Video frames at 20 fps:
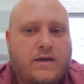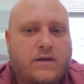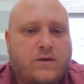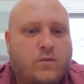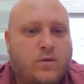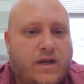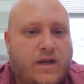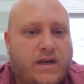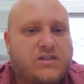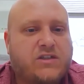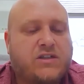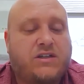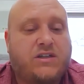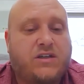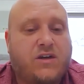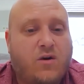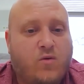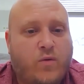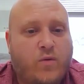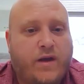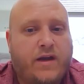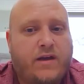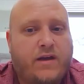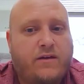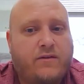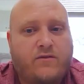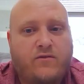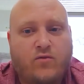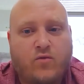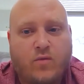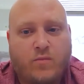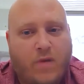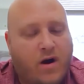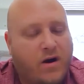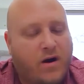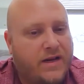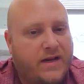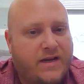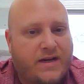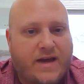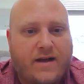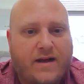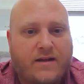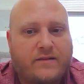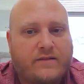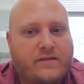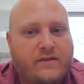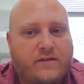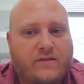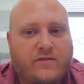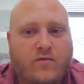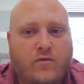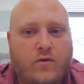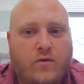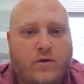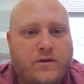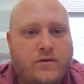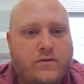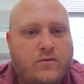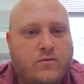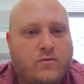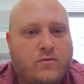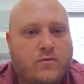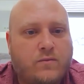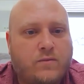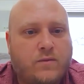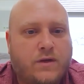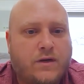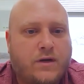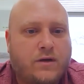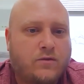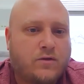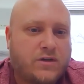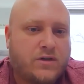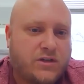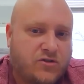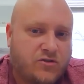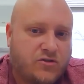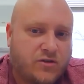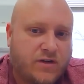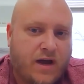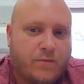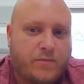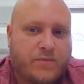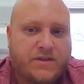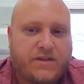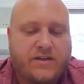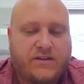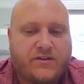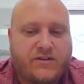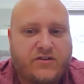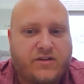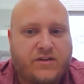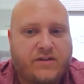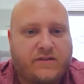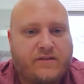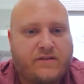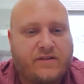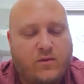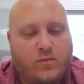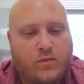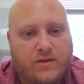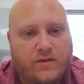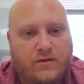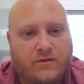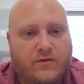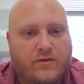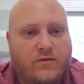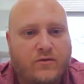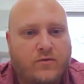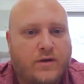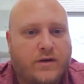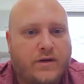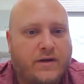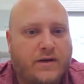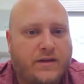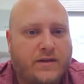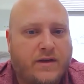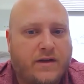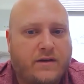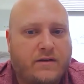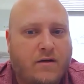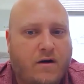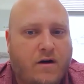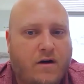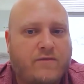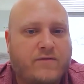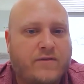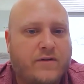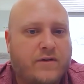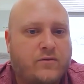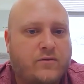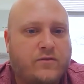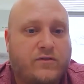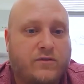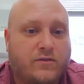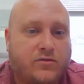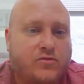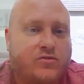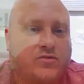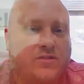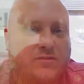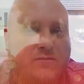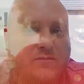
we'll actually go in do a market analysis for you you know look at your competition see what they're doing and then offer you solution